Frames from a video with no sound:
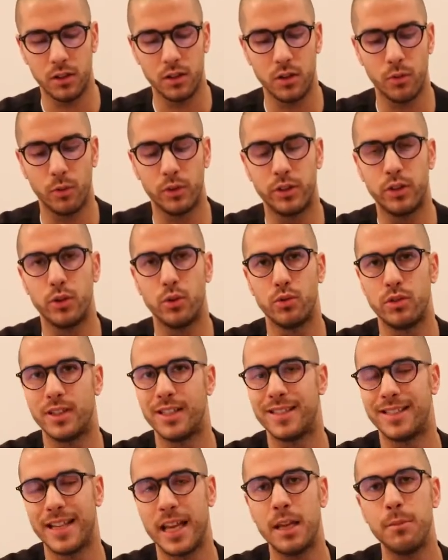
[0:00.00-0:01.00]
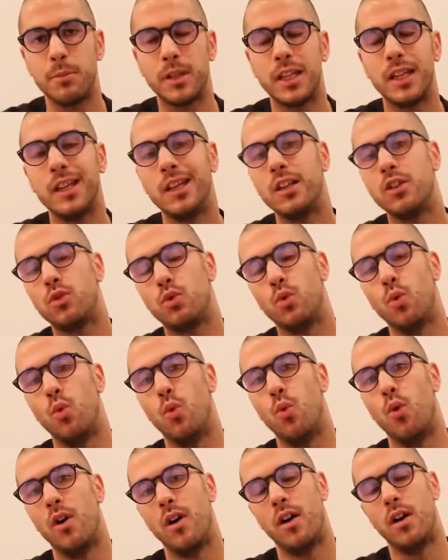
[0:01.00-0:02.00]
you would use the same key
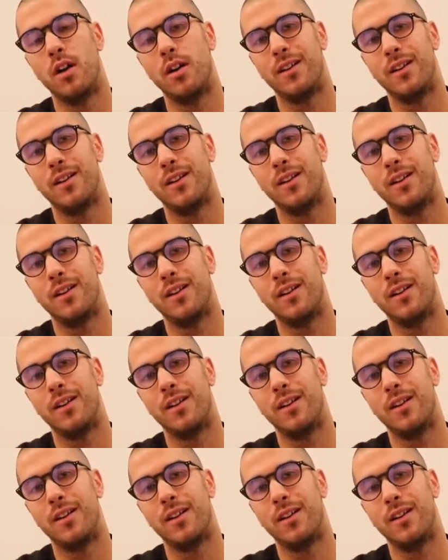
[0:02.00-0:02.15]
to